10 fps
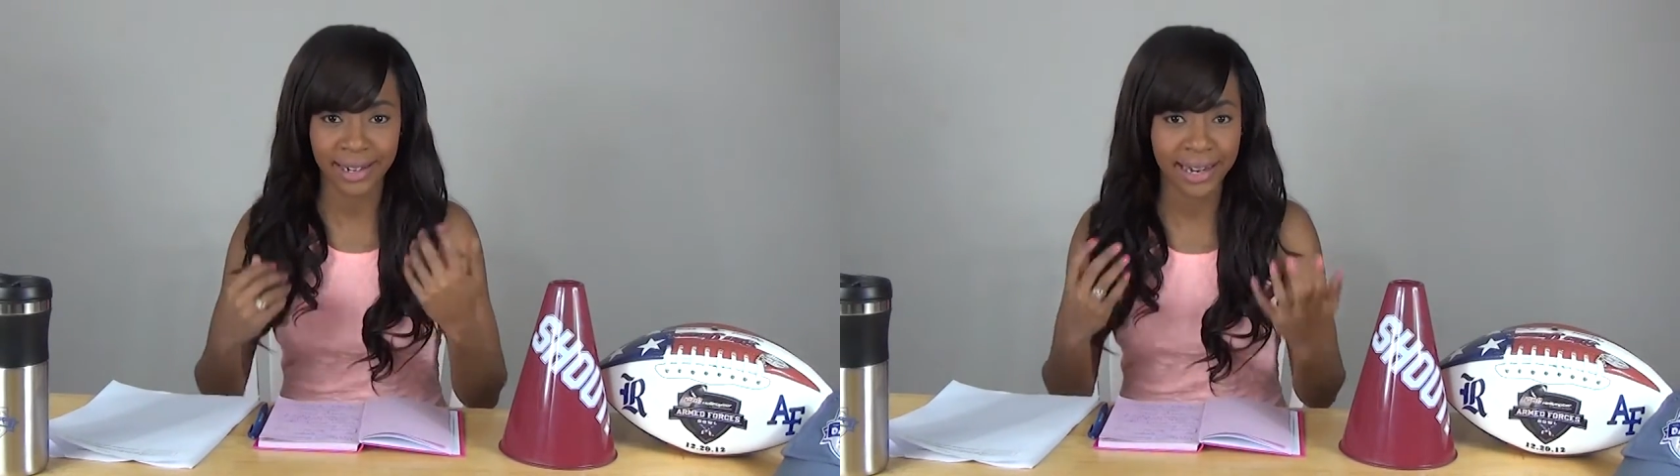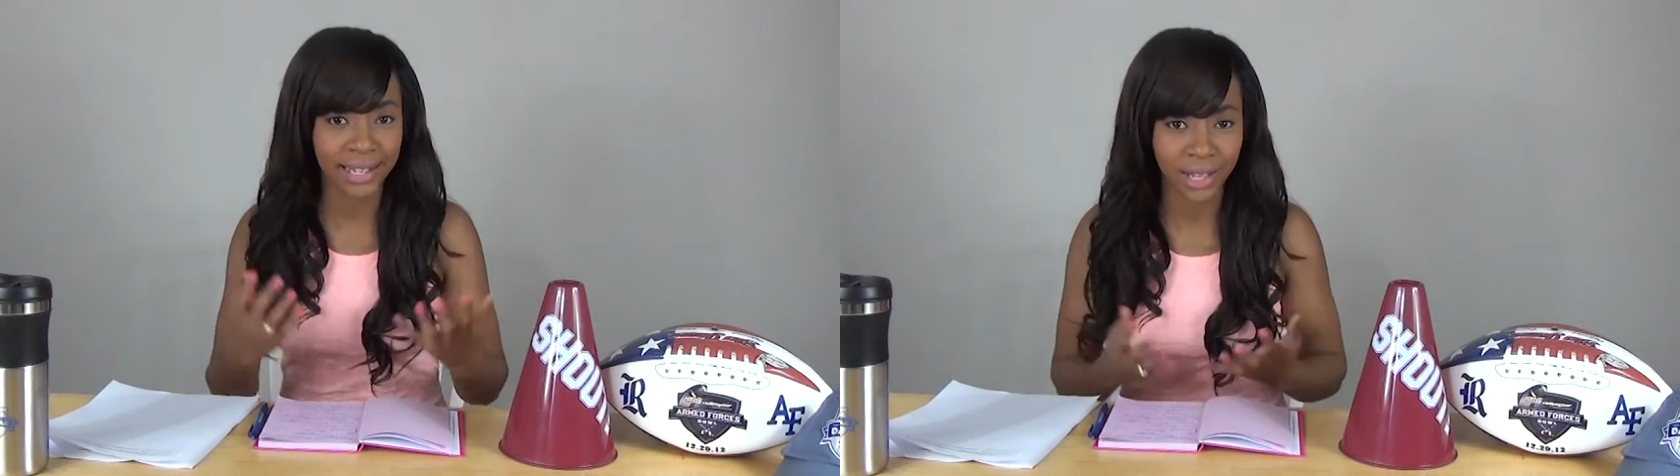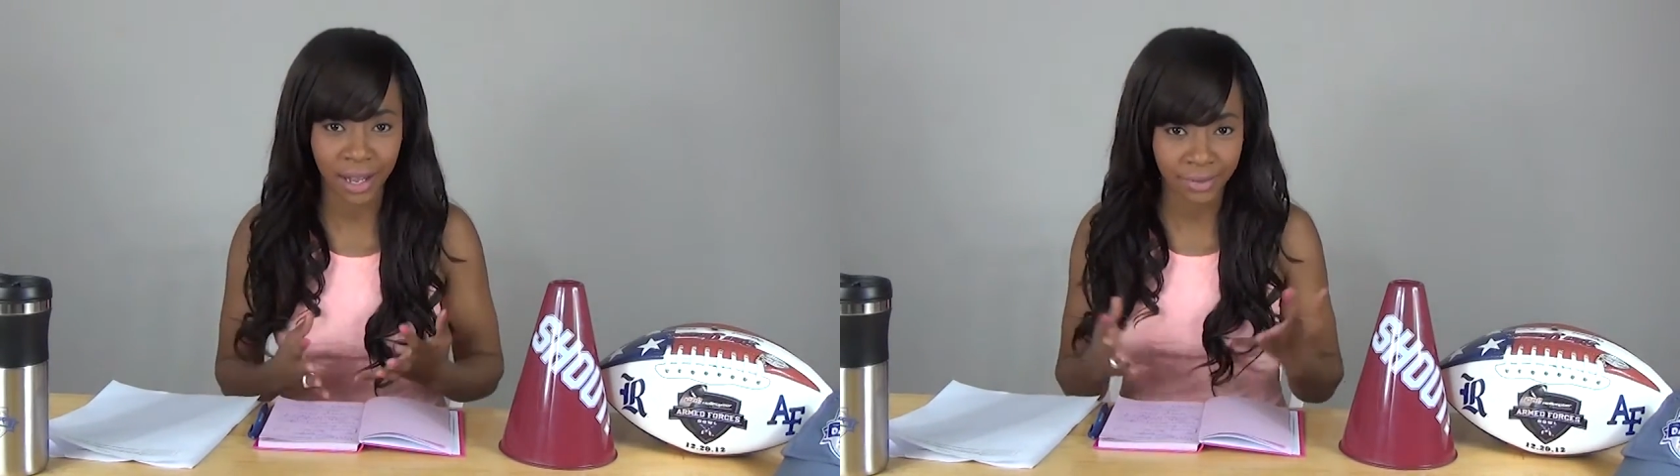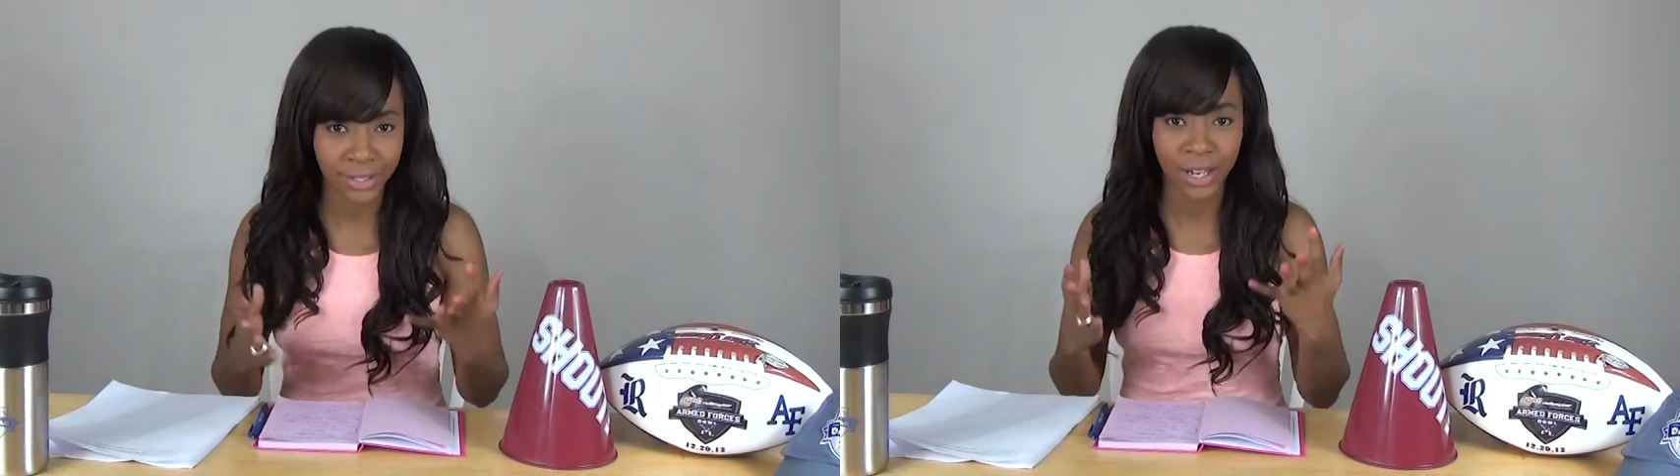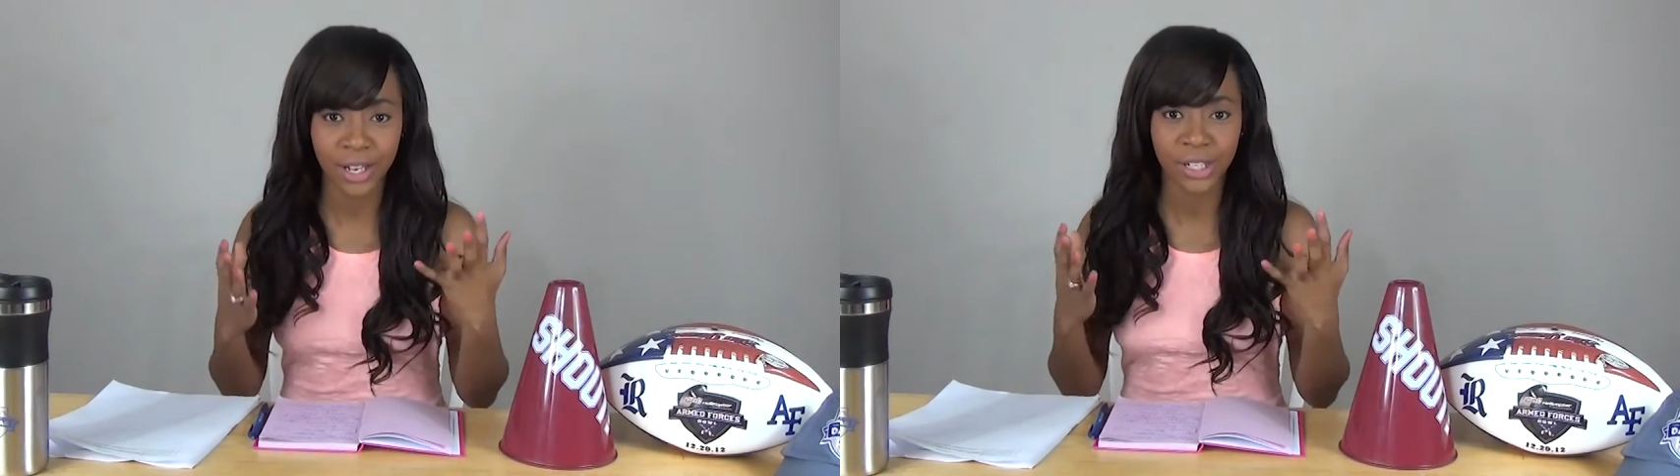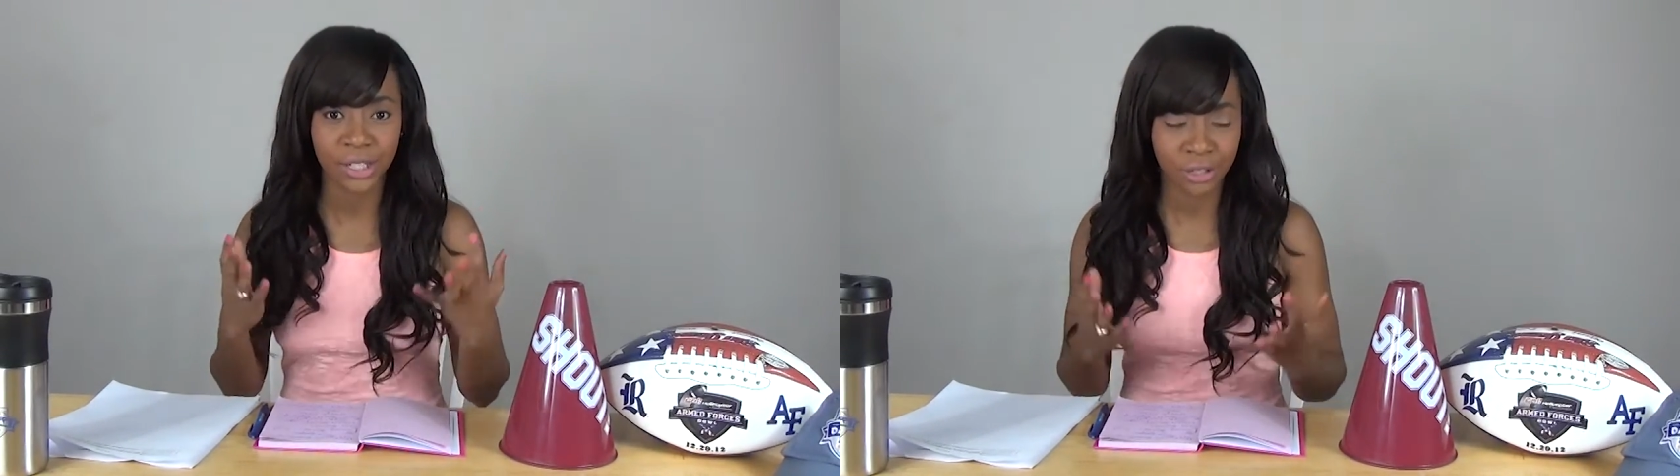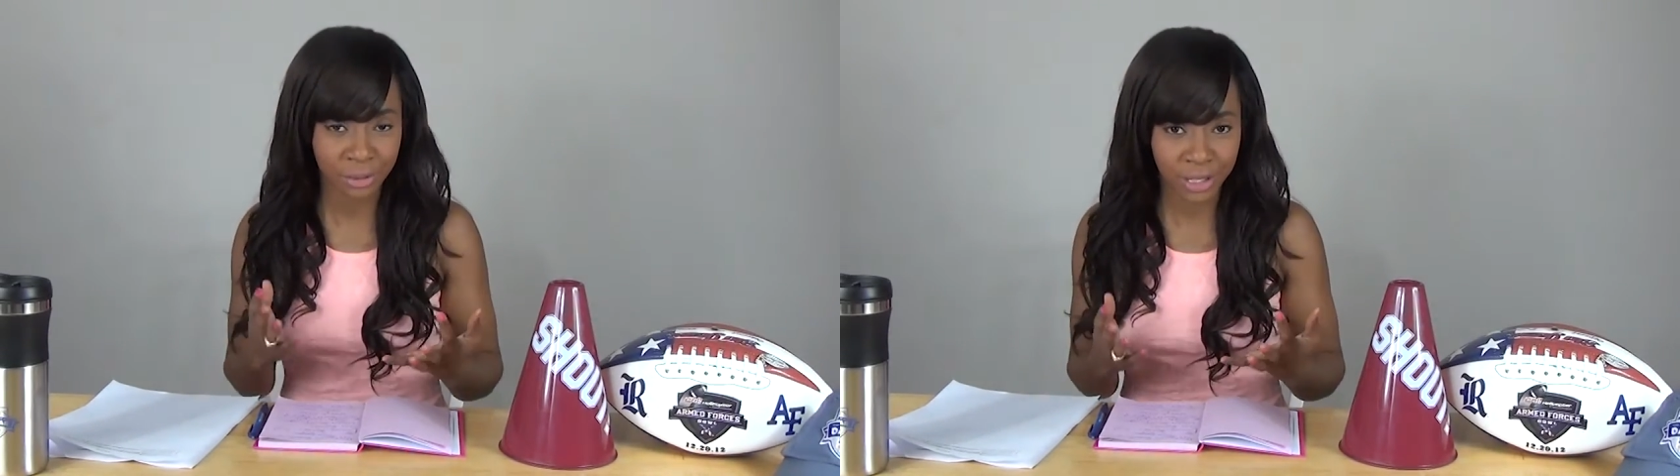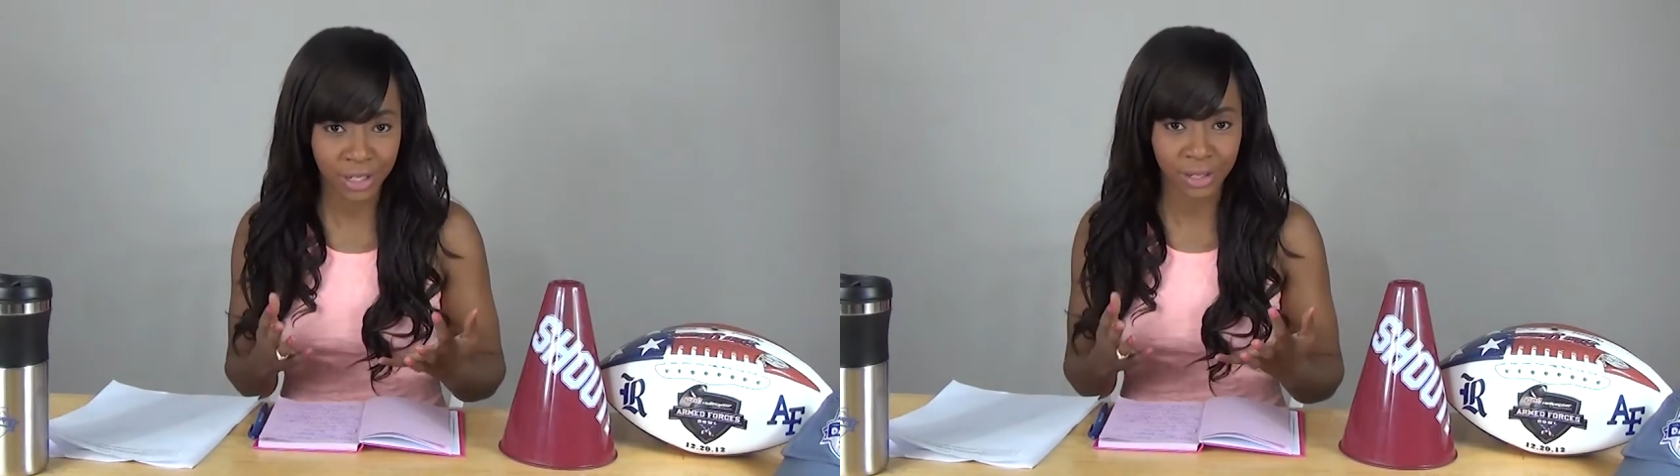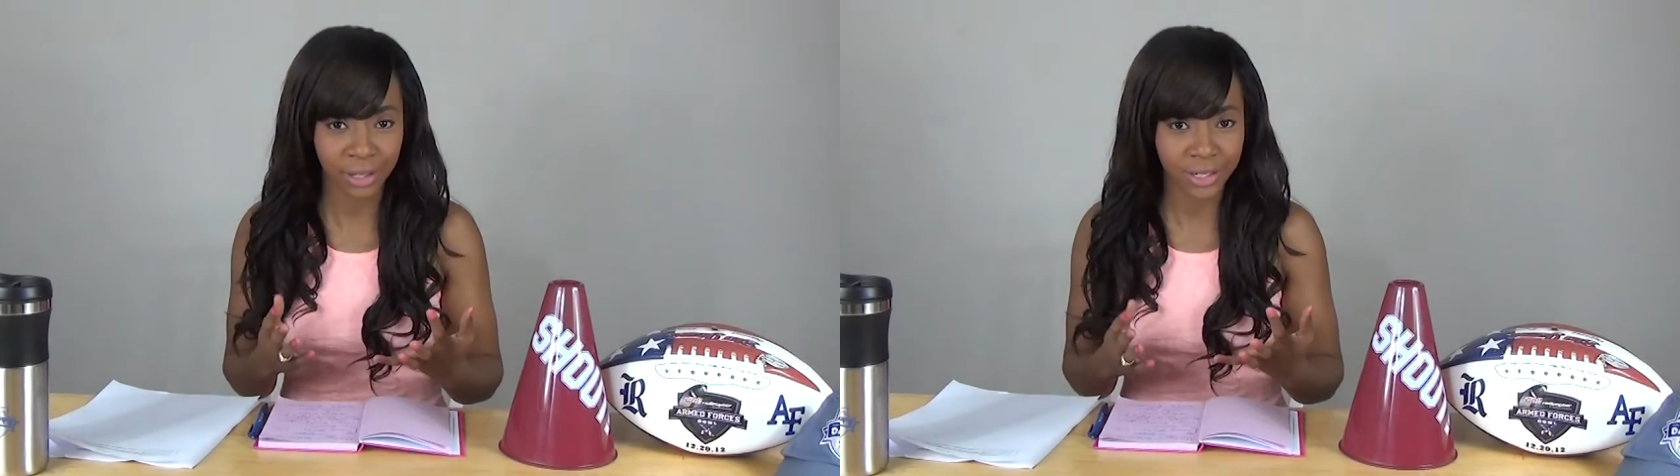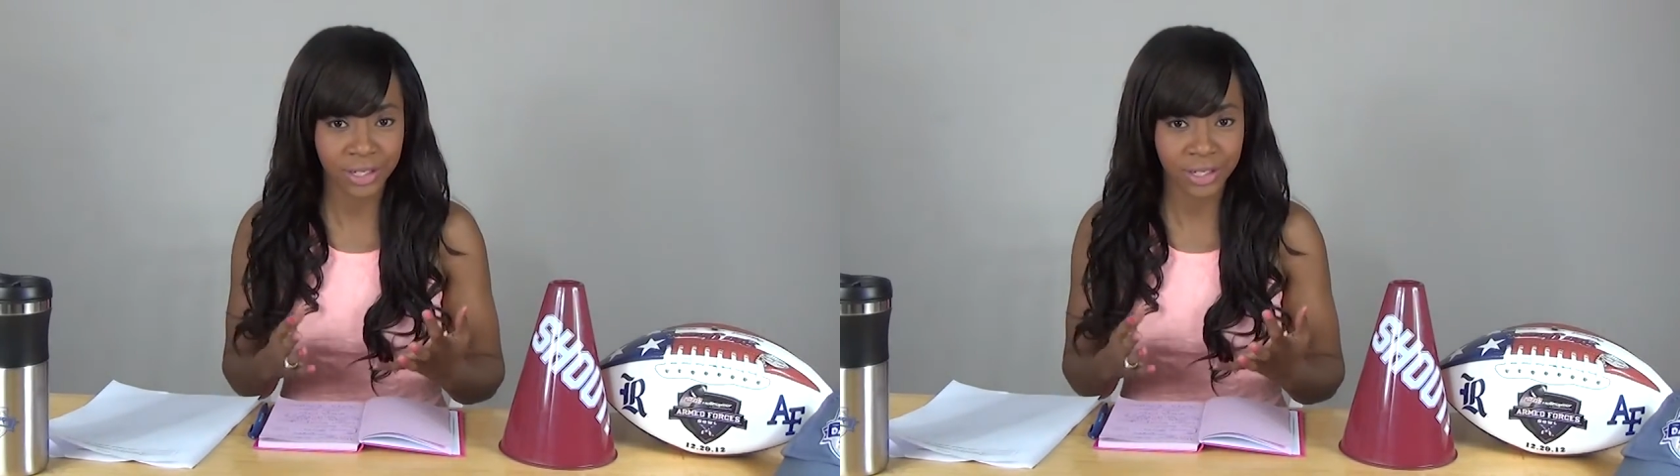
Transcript: he loves so dearly.